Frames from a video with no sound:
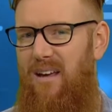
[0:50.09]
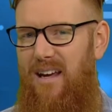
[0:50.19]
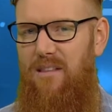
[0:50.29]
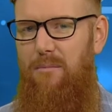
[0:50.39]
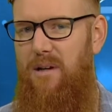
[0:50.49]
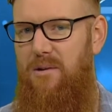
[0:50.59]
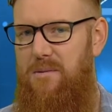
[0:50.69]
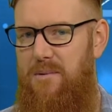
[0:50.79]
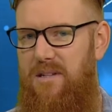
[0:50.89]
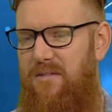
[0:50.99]
in the middle
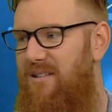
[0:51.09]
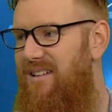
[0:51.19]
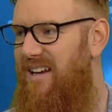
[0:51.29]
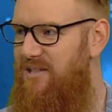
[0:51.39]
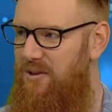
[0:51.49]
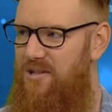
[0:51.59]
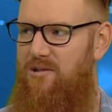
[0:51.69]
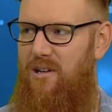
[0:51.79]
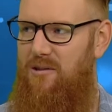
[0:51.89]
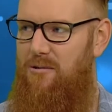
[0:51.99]
specifically, they sort of
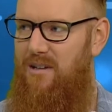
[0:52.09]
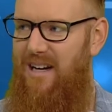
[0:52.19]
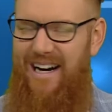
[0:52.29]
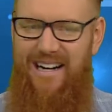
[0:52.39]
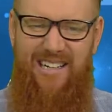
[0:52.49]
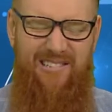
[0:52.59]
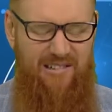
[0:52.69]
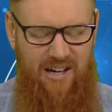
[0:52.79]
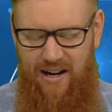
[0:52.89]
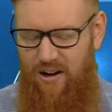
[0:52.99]
struggle
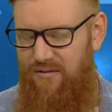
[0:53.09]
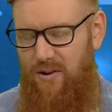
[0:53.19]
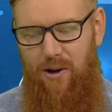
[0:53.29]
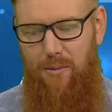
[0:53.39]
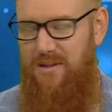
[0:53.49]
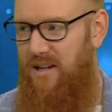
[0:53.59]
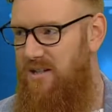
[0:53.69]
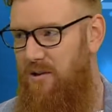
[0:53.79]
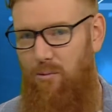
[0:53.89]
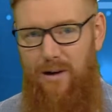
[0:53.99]
guarding, I don't know, field goal percentage
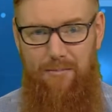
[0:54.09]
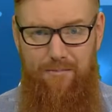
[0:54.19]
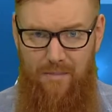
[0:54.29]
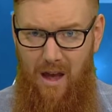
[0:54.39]
at the rim,